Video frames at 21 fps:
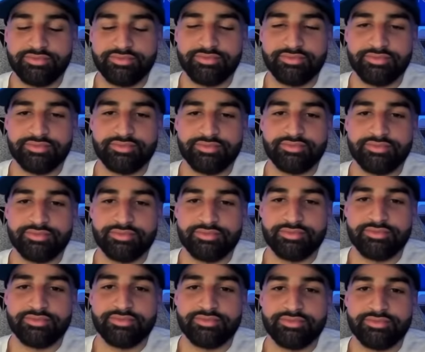
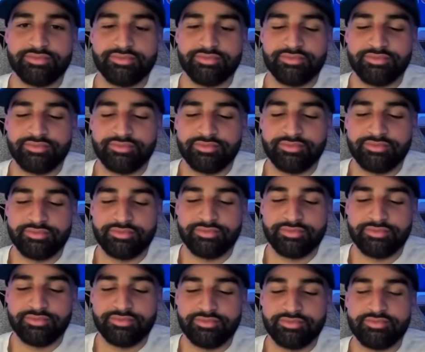
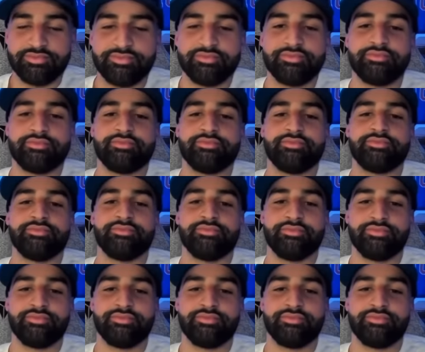This person isn't speaking.